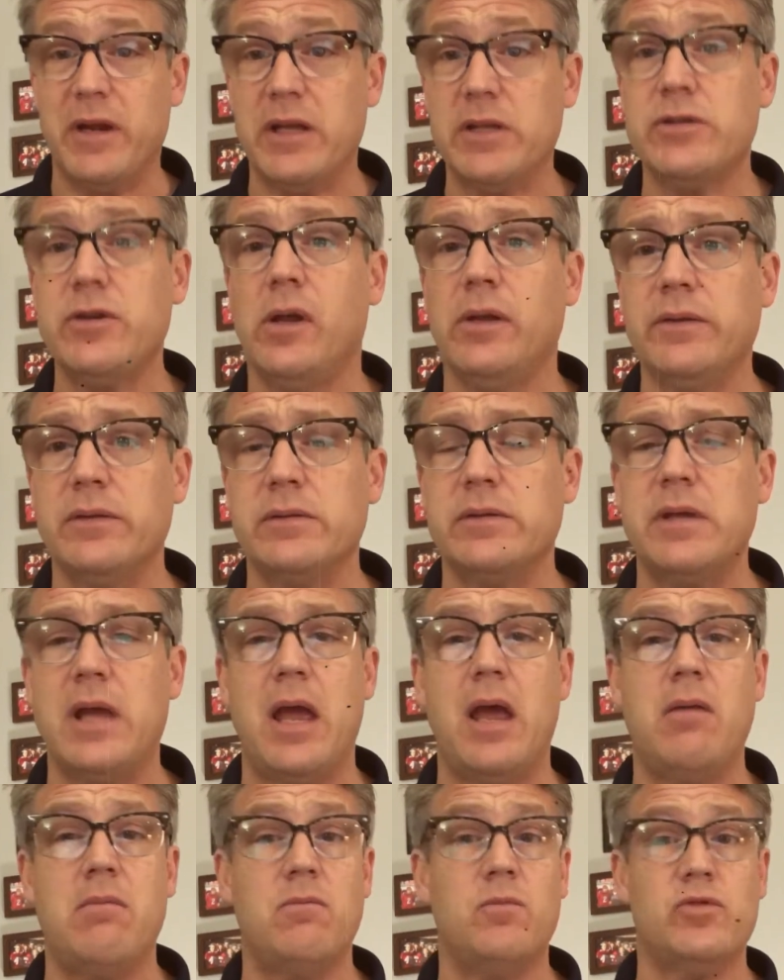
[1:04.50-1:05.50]
consultant
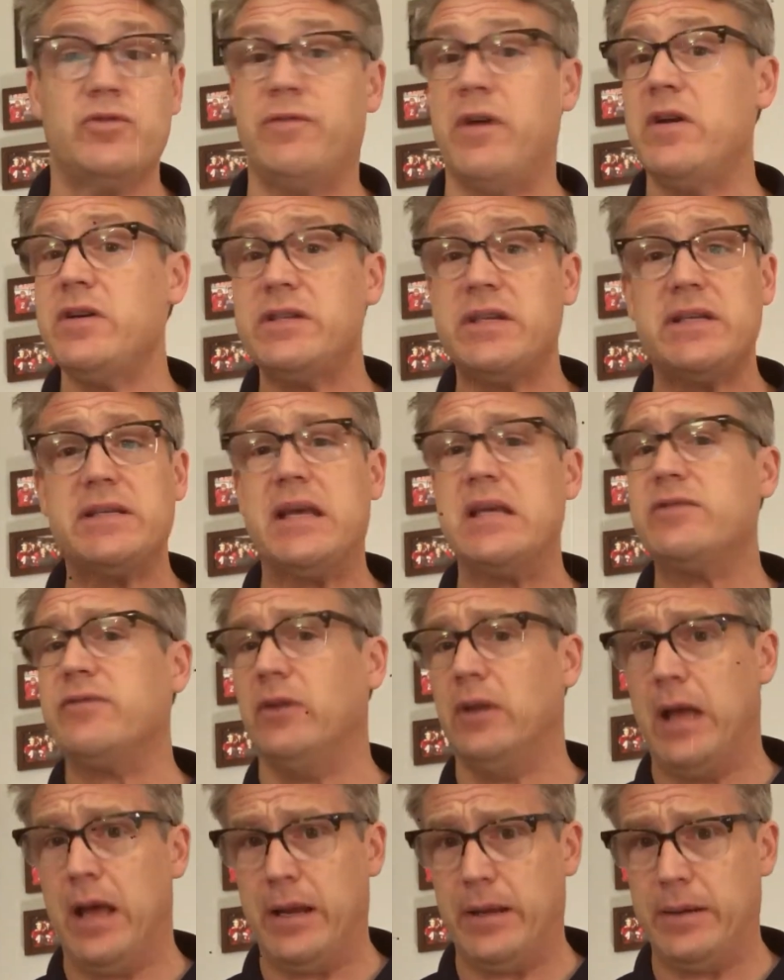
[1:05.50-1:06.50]
and was very
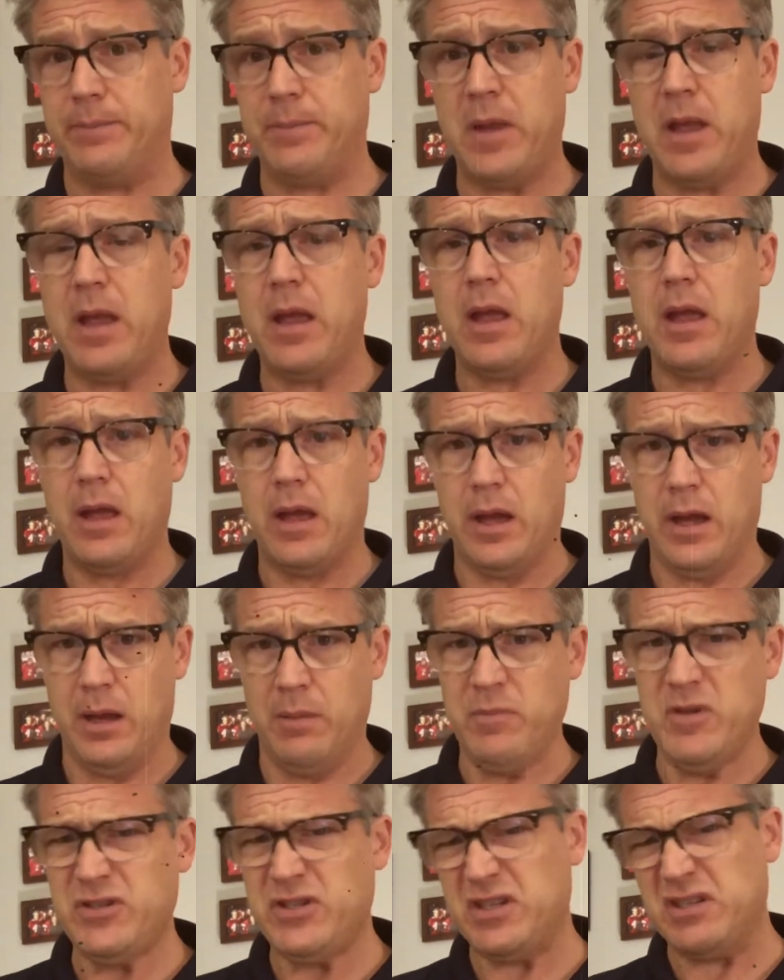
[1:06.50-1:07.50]
successful at it.
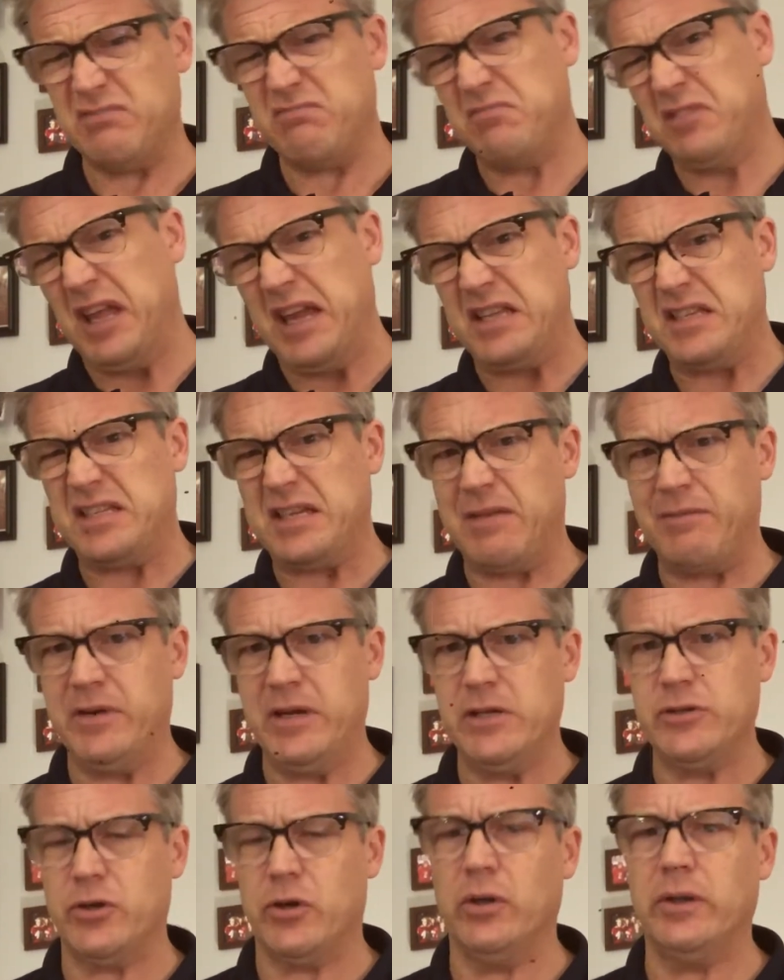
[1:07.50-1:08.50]
This is late
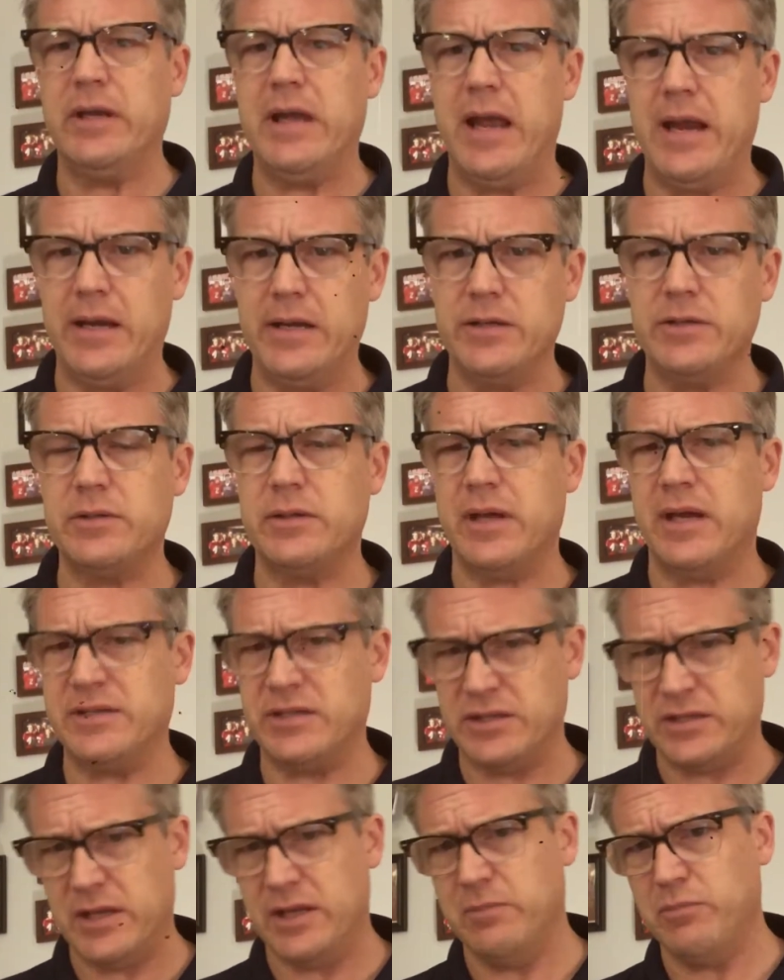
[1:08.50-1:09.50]
70s, early 80s. As
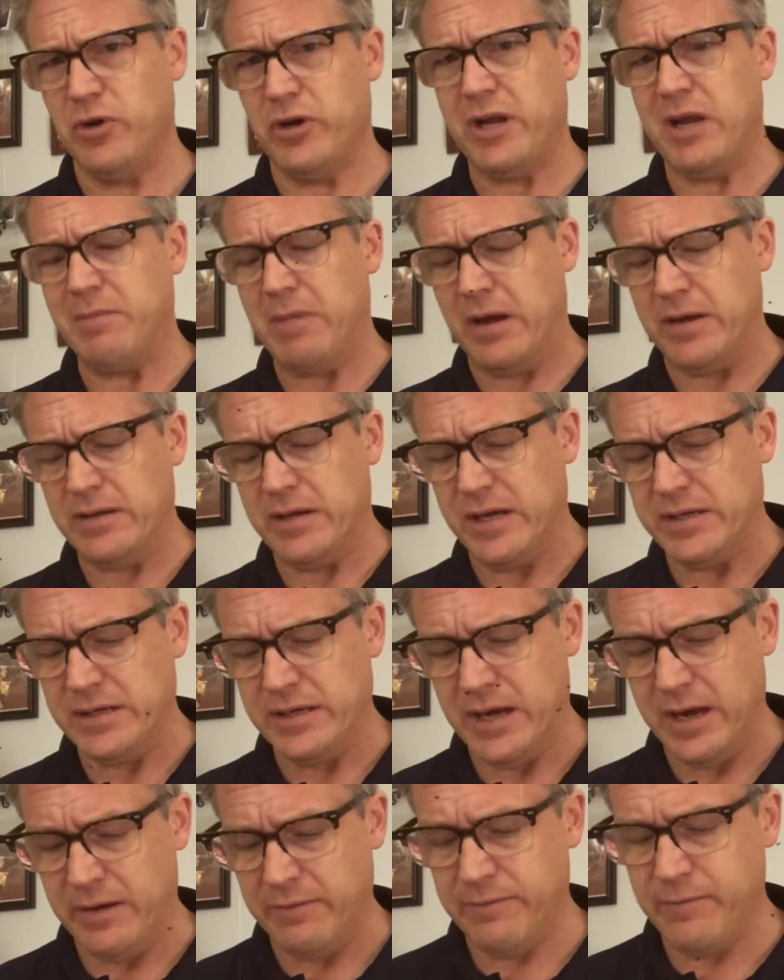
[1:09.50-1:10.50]
I said, the book came out in
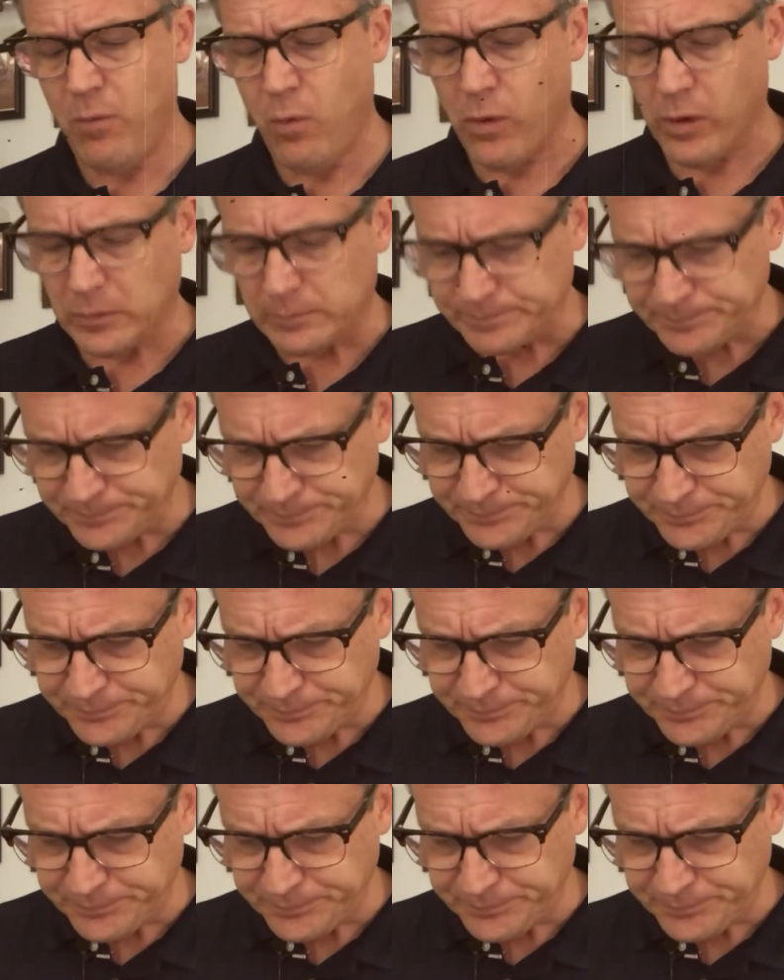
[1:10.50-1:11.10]
1984.